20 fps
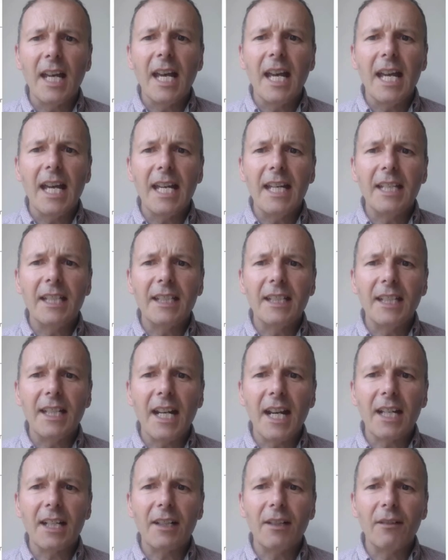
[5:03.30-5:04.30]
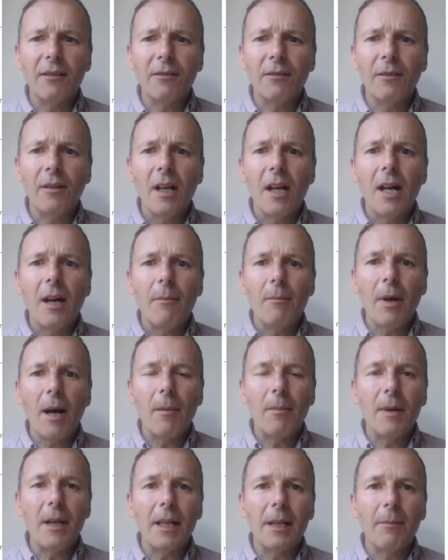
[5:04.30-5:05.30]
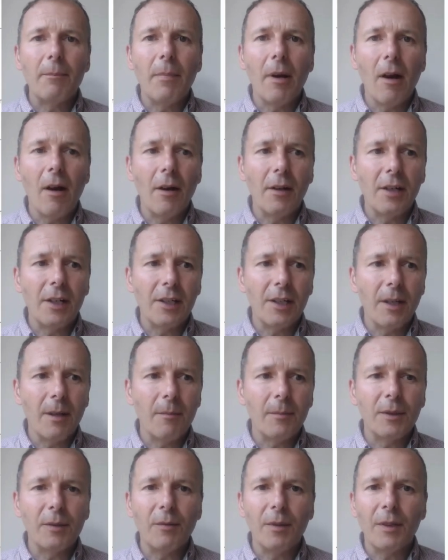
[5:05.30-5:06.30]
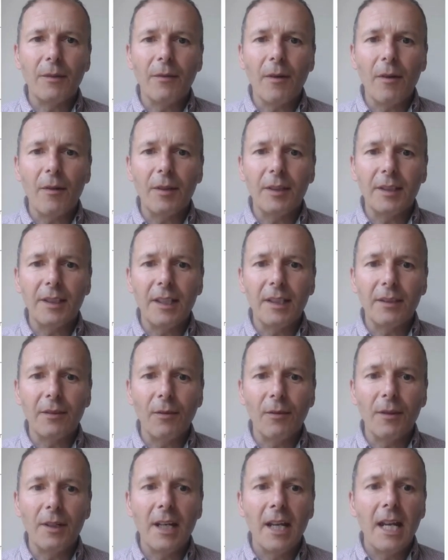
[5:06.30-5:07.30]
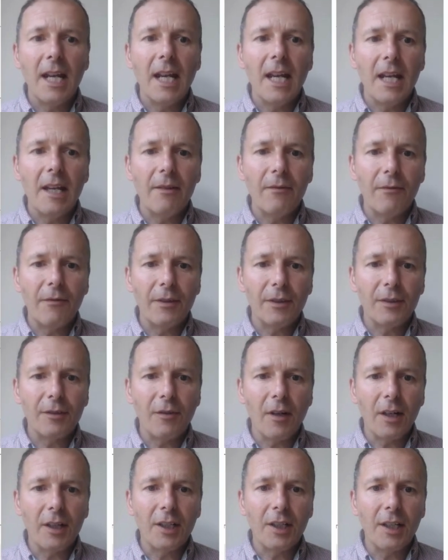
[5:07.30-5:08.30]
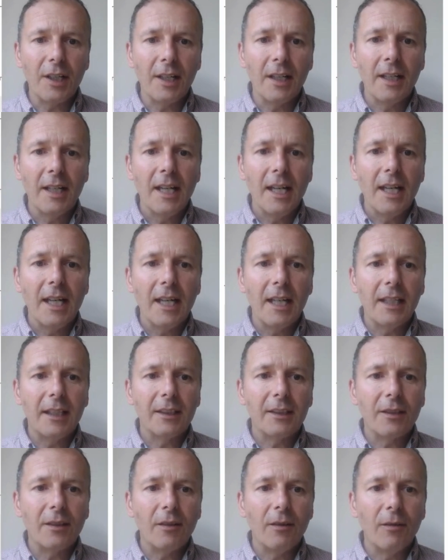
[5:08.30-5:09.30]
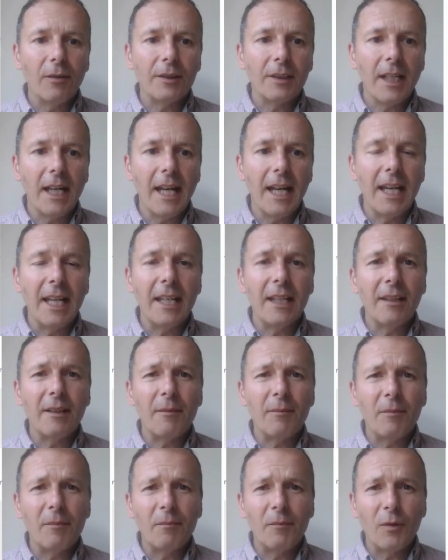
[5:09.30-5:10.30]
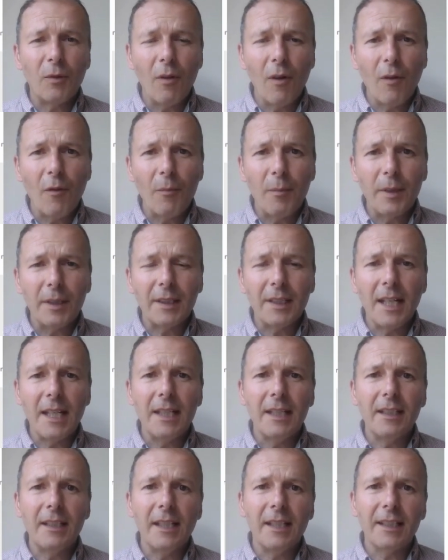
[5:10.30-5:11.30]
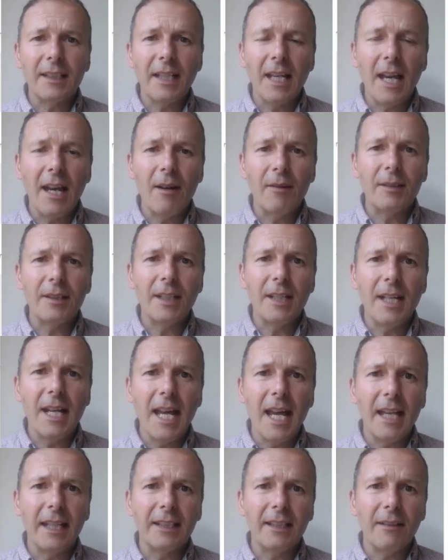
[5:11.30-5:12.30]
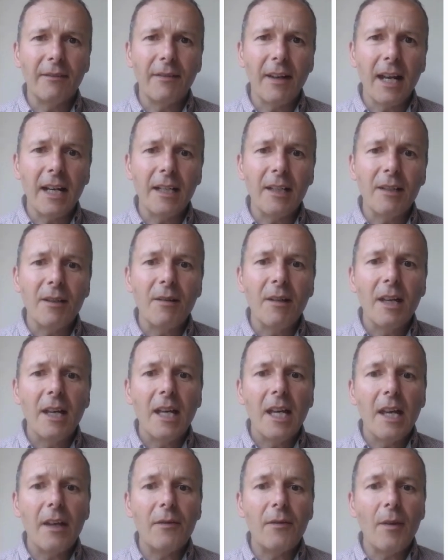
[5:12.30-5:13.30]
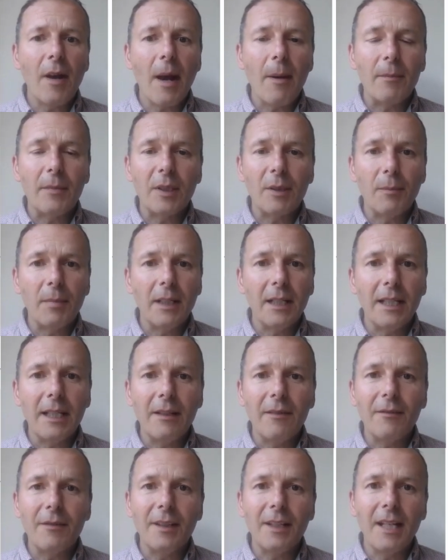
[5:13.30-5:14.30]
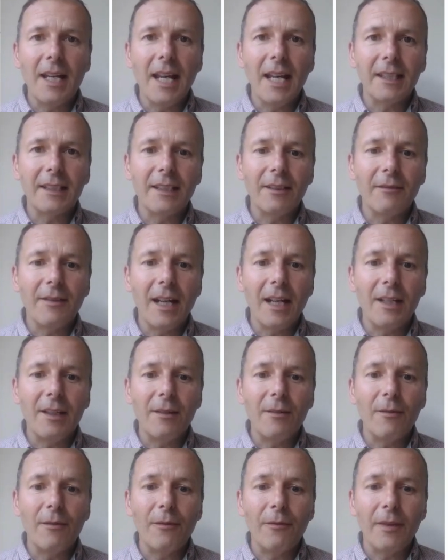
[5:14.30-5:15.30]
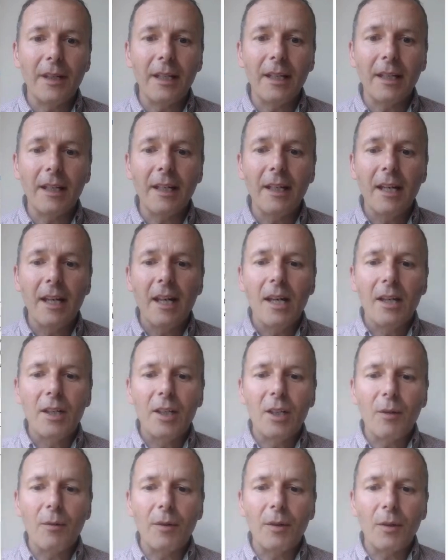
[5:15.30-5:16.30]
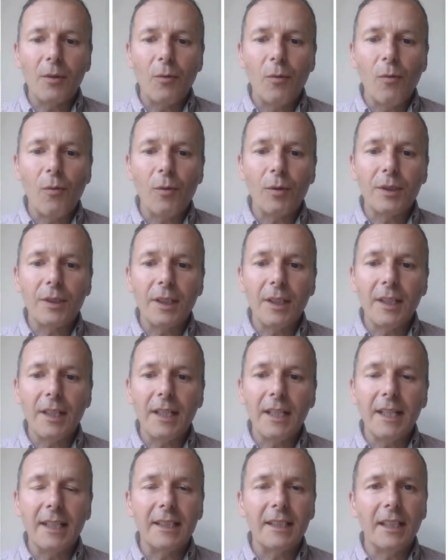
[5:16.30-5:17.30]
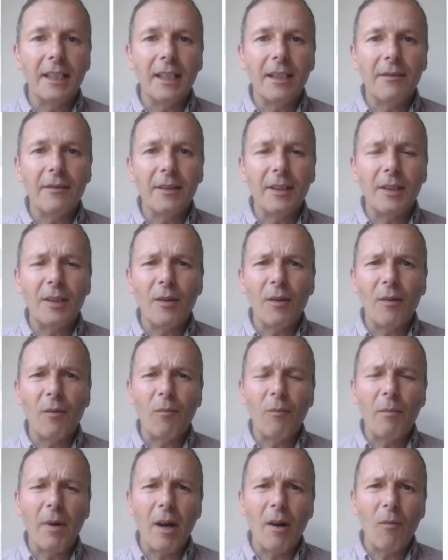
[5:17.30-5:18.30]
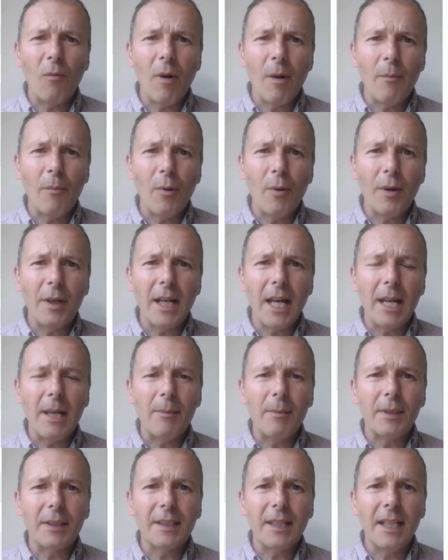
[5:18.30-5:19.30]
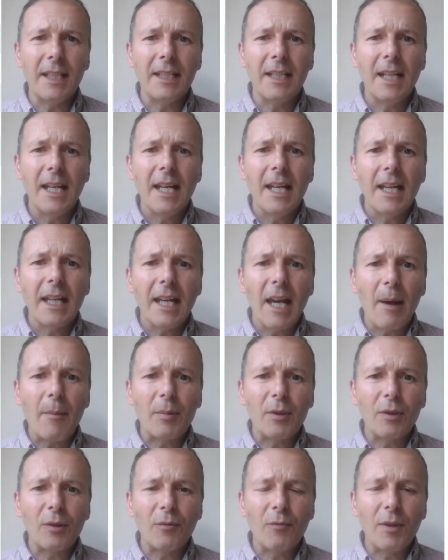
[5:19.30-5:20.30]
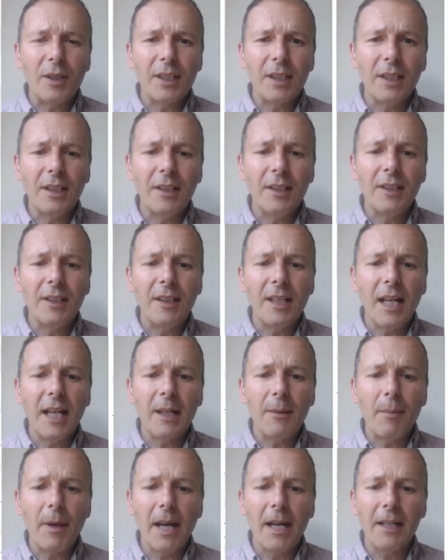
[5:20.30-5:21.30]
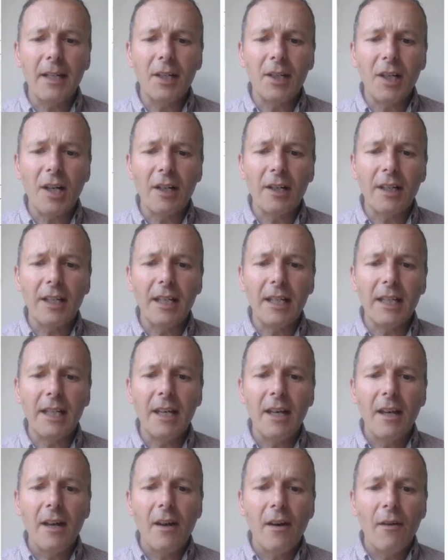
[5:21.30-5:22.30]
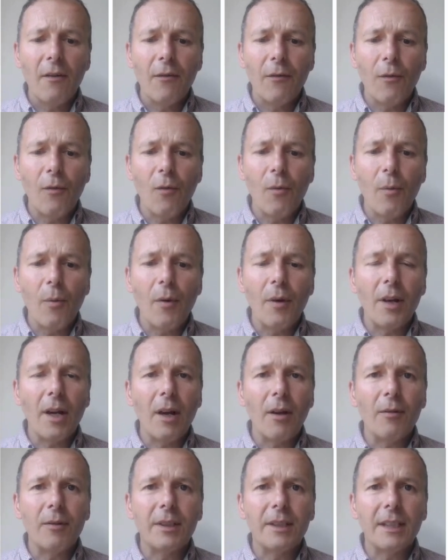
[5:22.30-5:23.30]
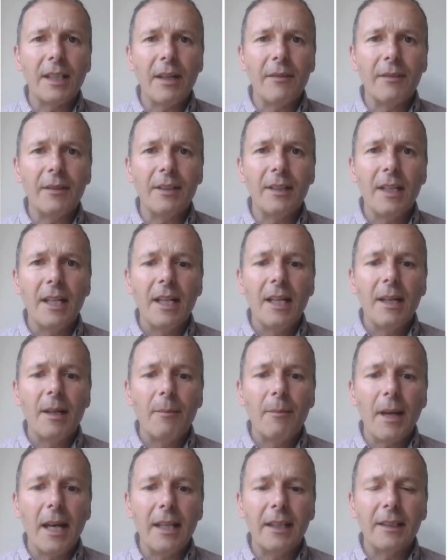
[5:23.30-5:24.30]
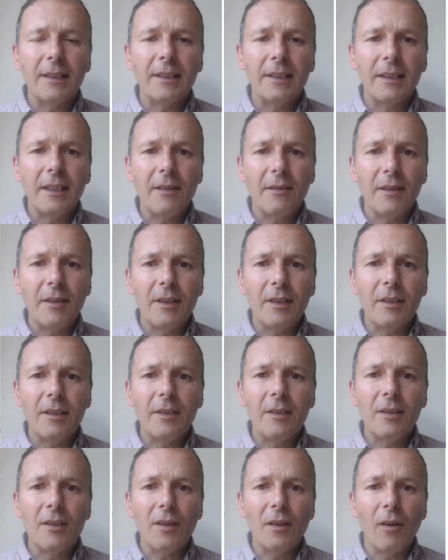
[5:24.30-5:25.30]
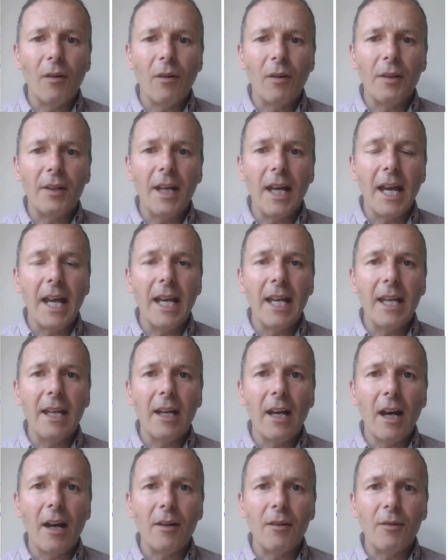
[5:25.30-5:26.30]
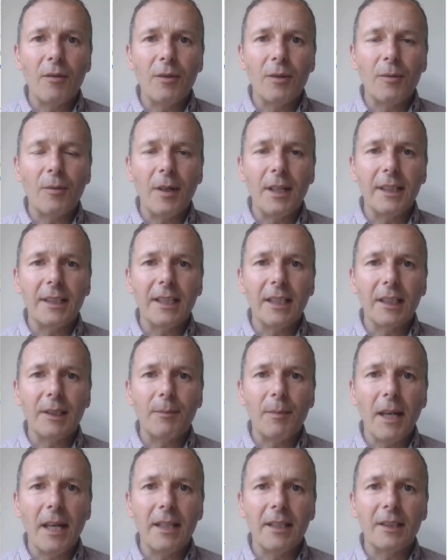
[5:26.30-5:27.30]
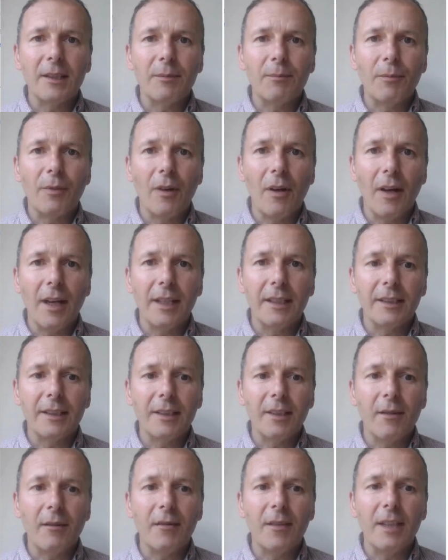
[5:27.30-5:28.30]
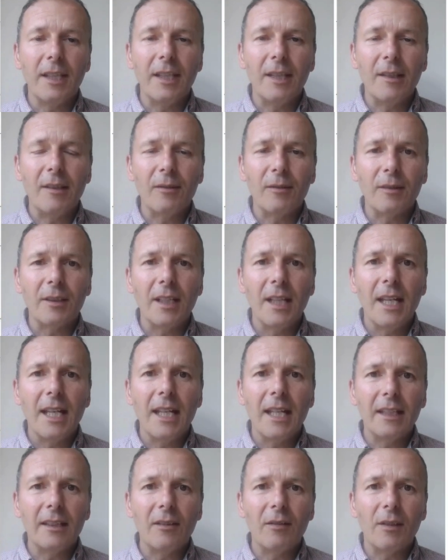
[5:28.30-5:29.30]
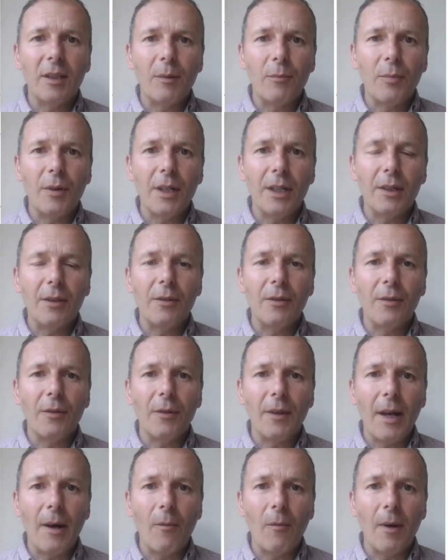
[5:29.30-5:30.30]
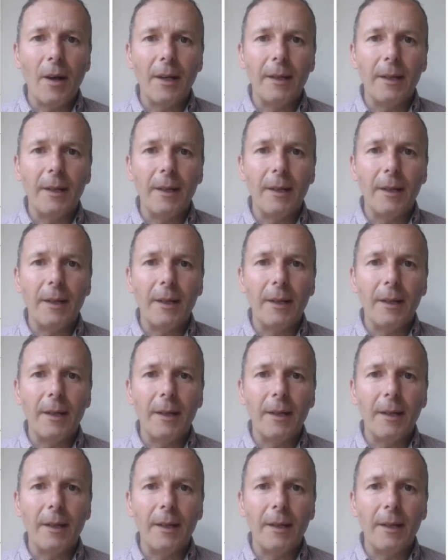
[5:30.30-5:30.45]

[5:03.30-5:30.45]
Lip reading: International Public Partnerships, which focuses on infrastructure. It's got a 12% discount to net asset value if you happen to believe the net asset value figure. During the quarter, it delivered about 1.8% capital return, and it paid a chunky 4.07 pence dividend on a 126 pence price. So the yield is looking pretty good on that one.